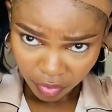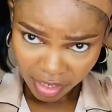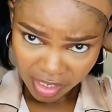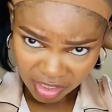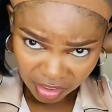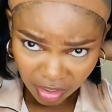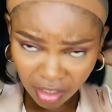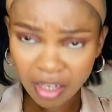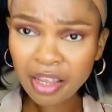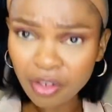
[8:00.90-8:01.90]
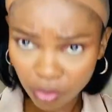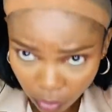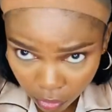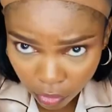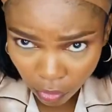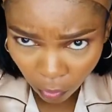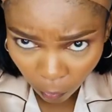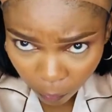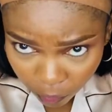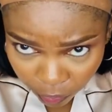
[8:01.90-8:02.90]
I don't
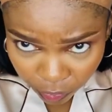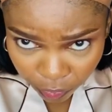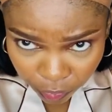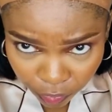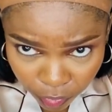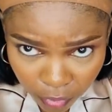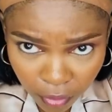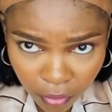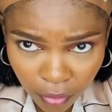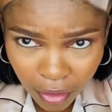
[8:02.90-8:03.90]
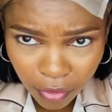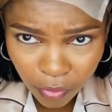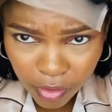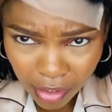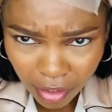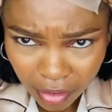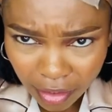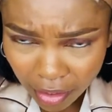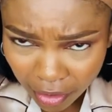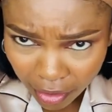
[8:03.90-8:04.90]
know. Can you tell
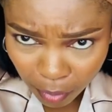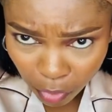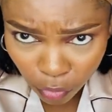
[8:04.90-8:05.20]
that I am a